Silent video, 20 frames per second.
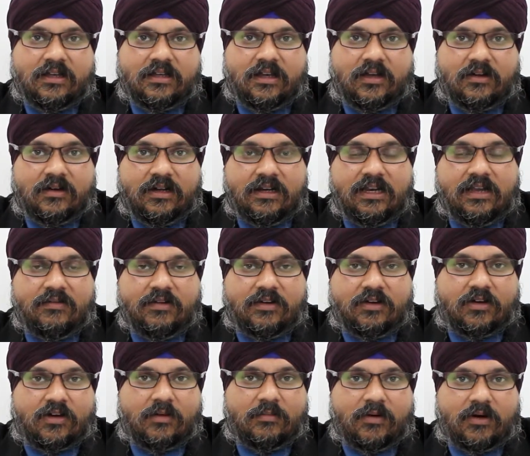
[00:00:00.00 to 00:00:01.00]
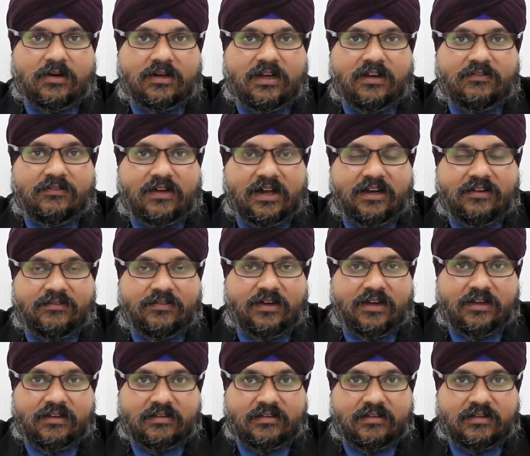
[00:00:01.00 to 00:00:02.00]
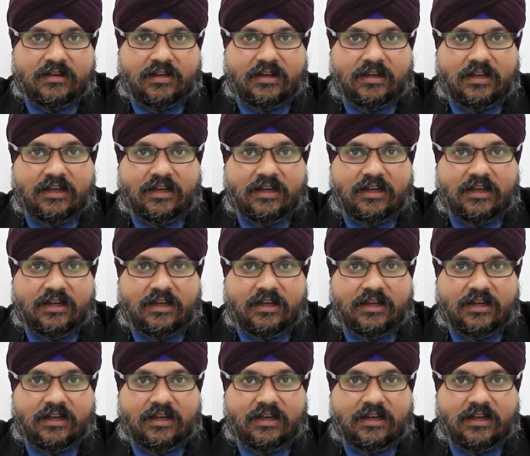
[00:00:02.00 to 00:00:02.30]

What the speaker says: Now earlier we talked about define phase.